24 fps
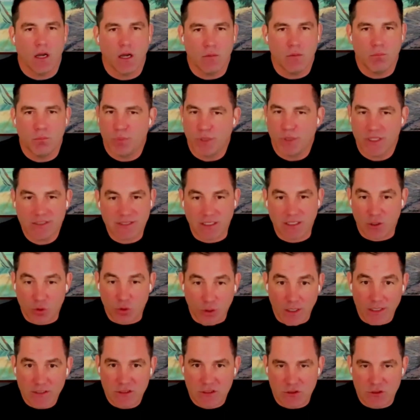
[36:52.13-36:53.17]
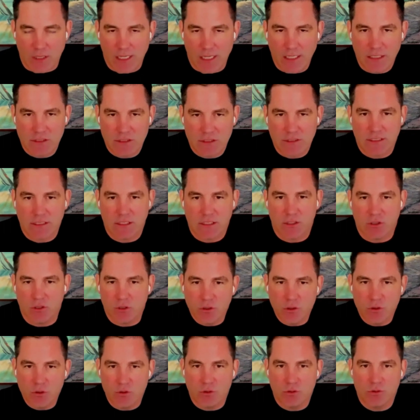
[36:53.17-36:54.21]
Um, but it's a great strategy to
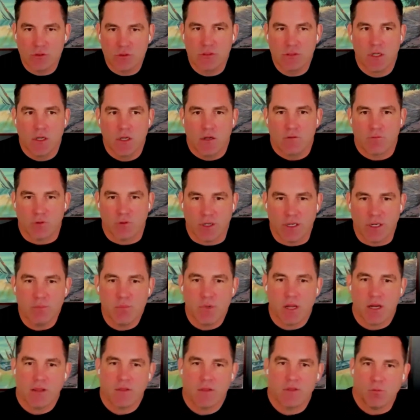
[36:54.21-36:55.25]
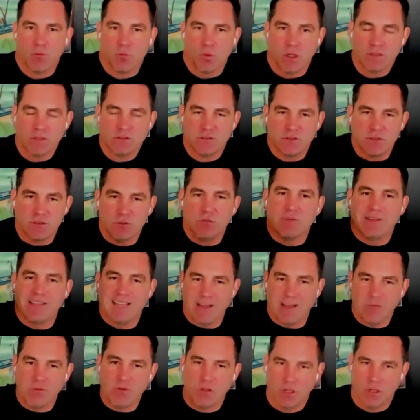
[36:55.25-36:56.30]
use for anybody that wants to
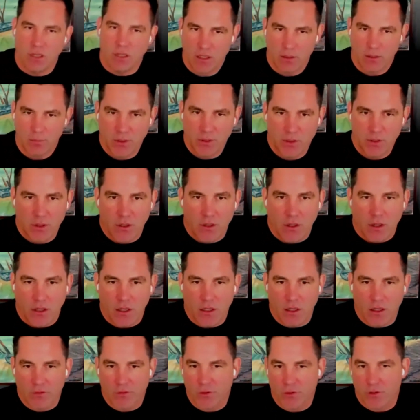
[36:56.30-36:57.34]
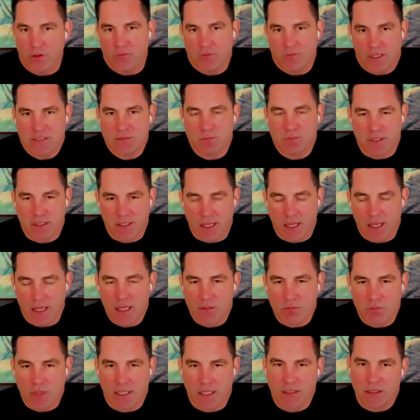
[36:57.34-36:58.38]
level up uh, their investment
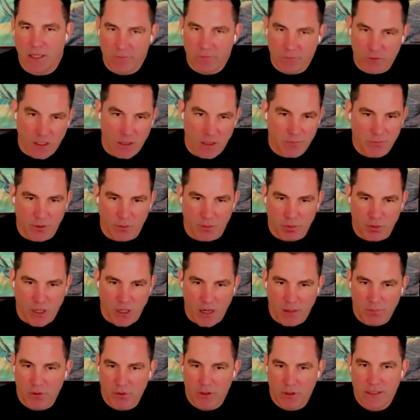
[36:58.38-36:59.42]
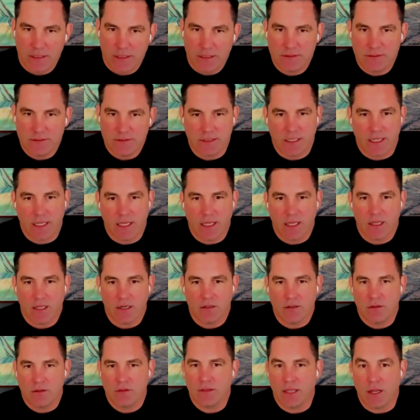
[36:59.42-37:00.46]
game, like level up their properties,
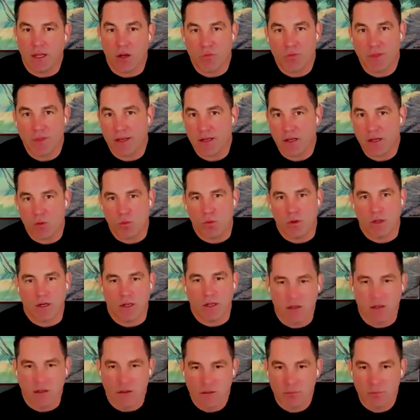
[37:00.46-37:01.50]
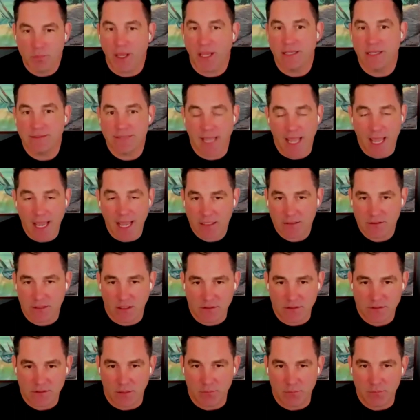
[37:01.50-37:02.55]
and you know they don't want to pay
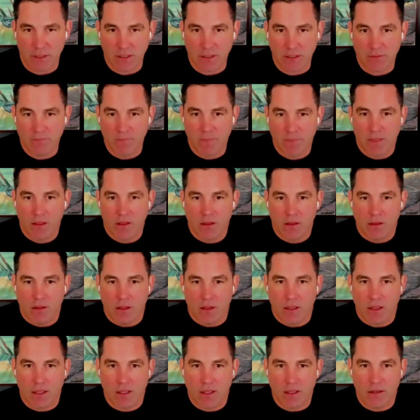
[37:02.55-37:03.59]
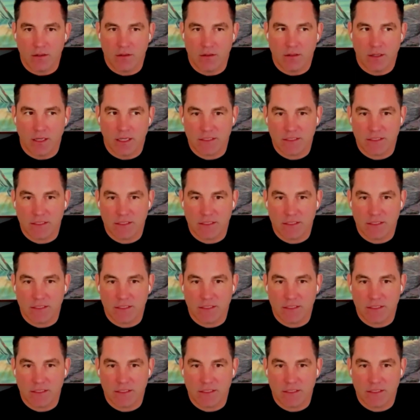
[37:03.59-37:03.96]
tax on something, and